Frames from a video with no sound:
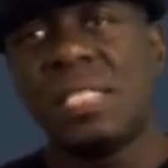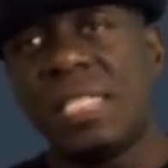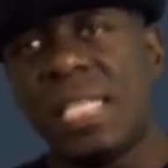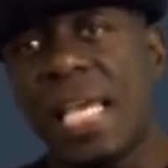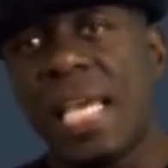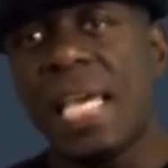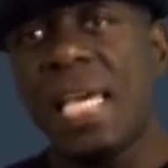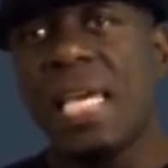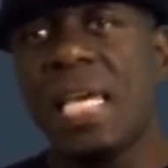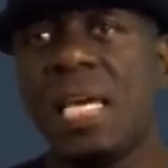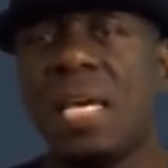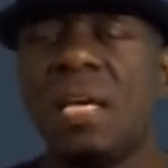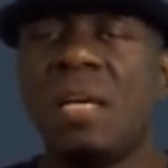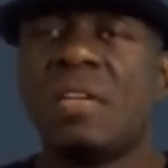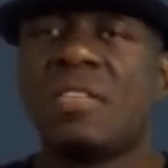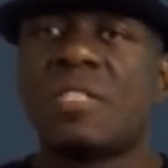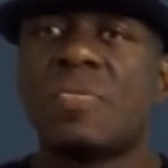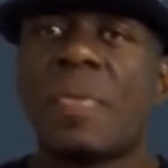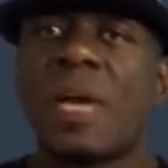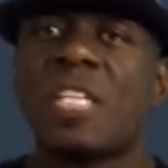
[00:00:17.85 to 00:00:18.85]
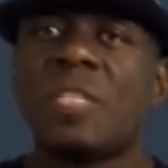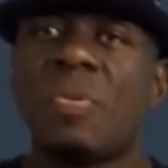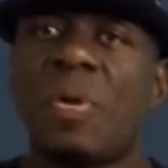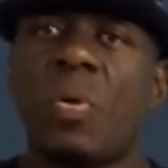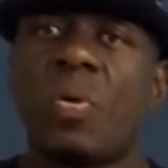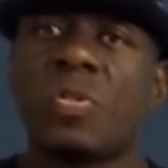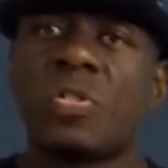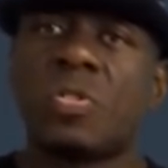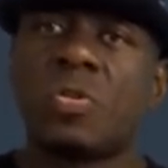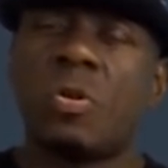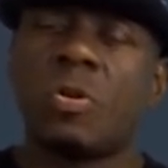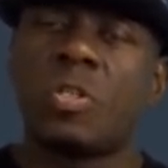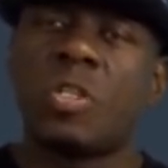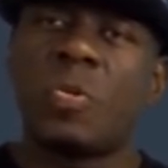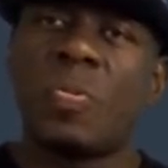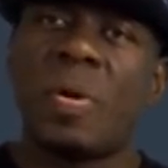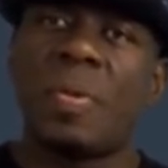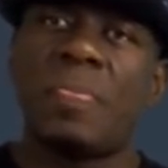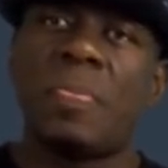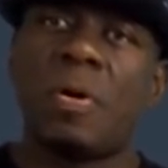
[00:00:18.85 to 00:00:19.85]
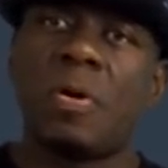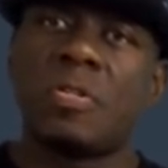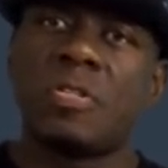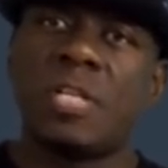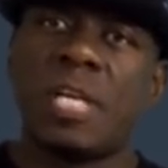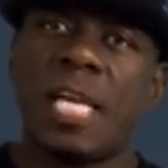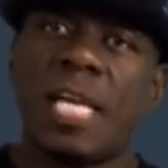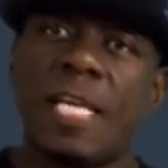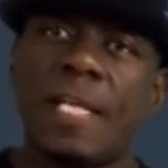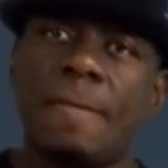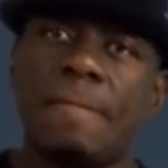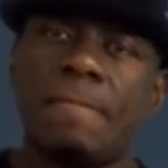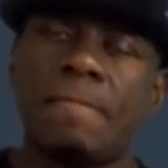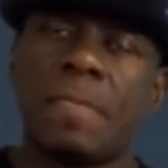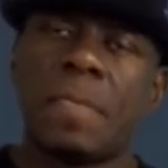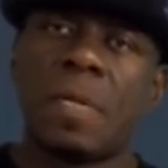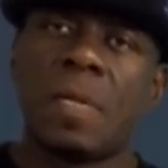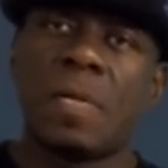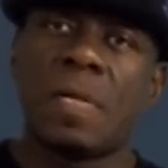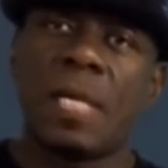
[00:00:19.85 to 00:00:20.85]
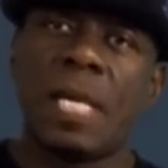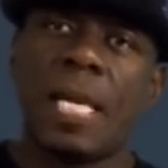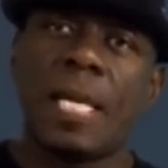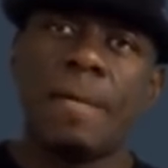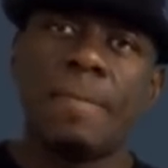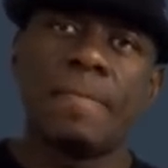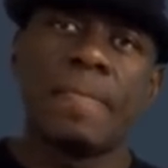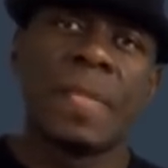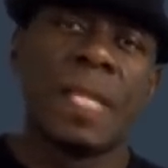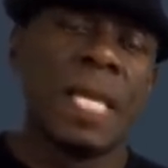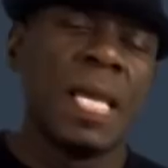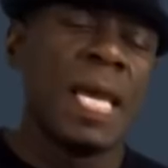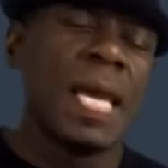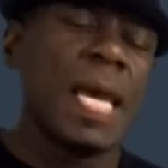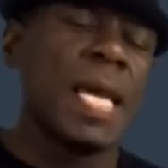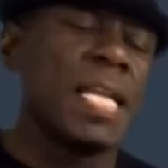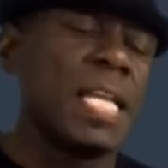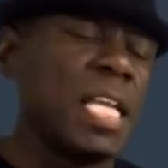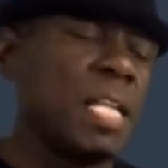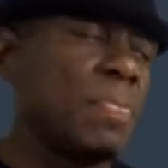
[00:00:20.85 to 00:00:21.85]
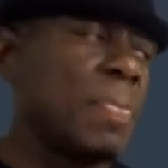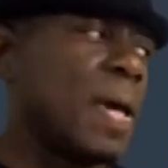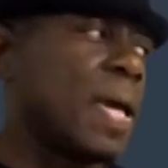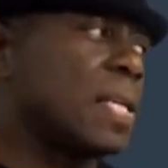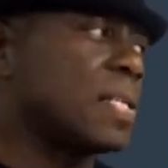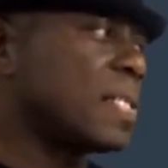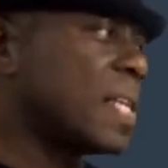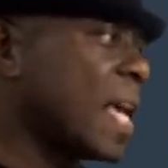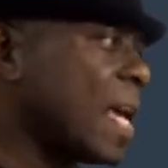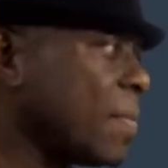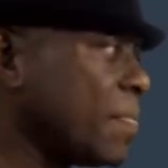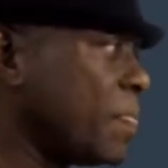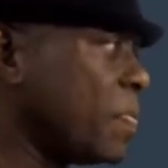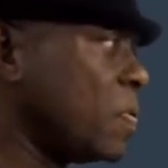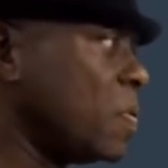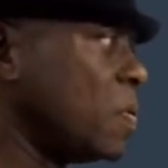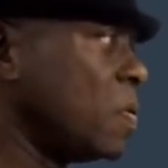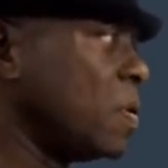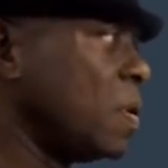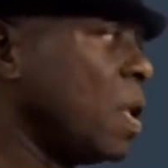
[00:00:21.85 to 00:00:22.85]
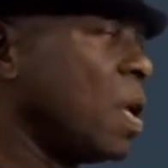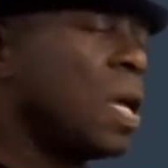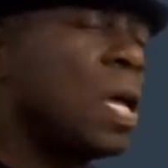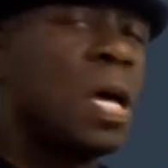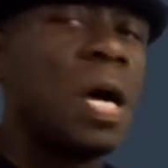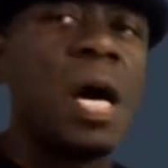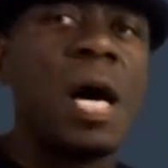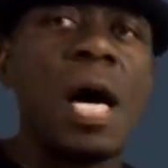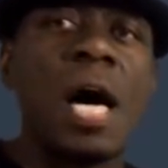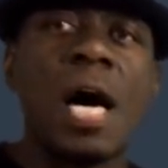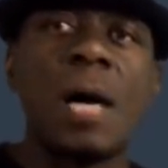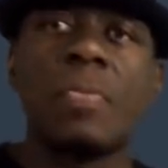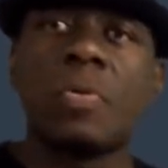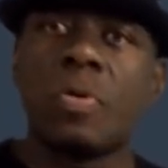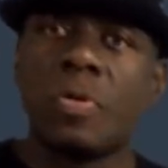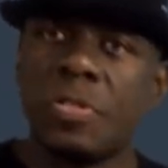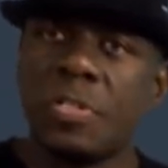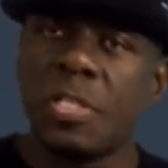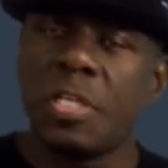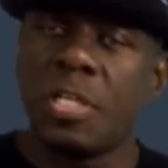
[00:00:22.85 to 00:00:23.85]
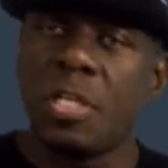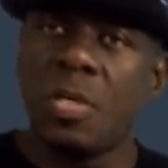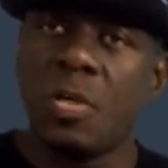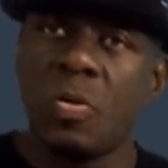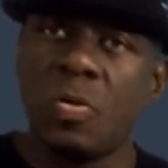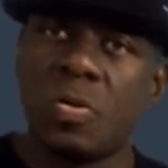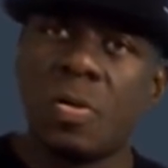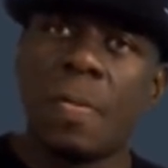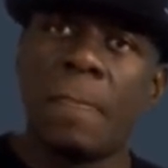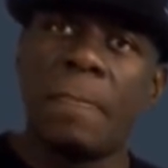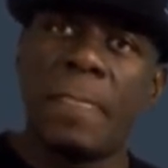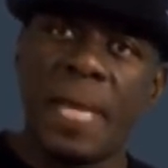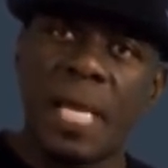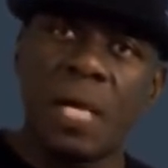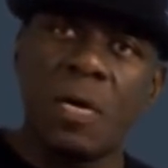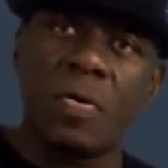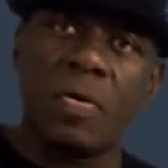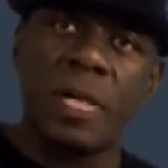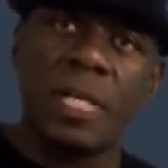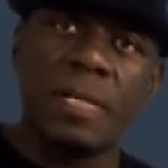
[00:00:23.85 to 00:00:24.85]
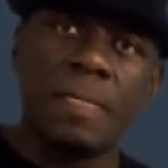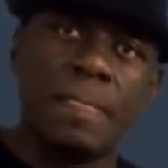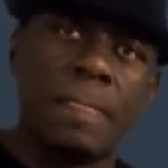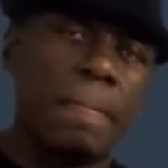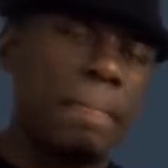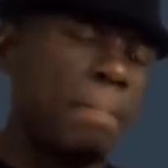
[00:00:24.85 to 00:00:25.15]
Today, SmashingBloke wants to talk to you about blockchain. Okay, and in my example, I'm going to use Bitcoin.